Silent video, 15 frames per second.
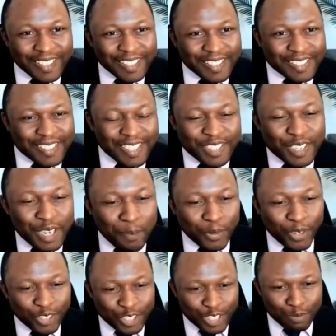Sincere
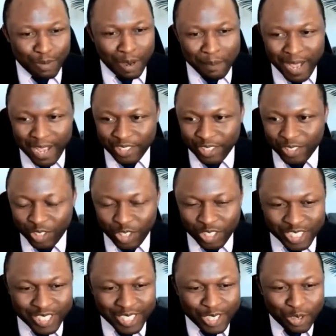apologies, my mouse just
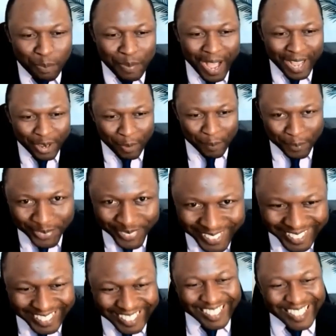decided to pack up
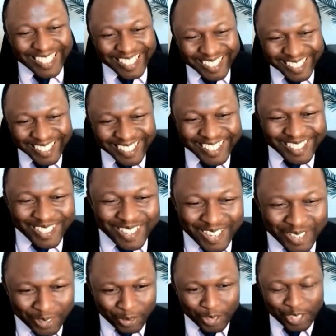at
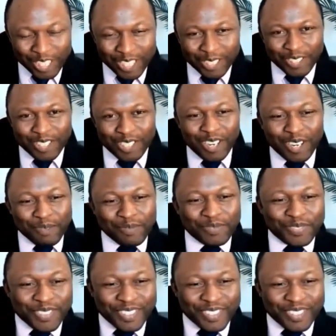a crucial time.